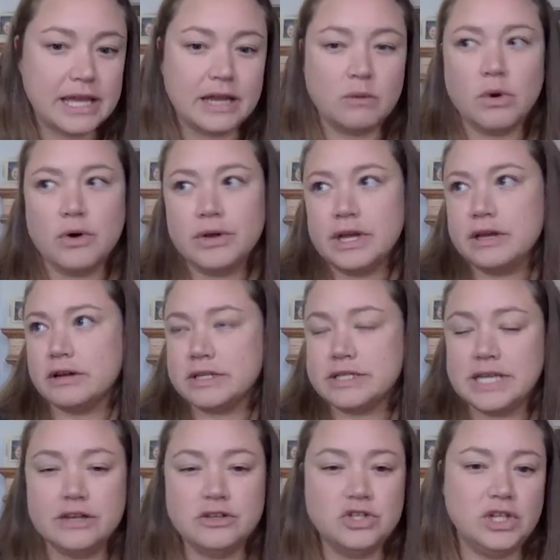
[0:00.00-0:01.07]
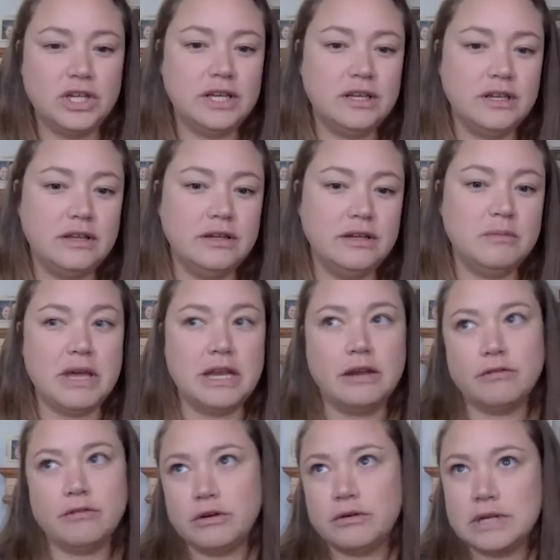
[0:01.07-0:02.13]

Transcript: It won't get your attention. You may never know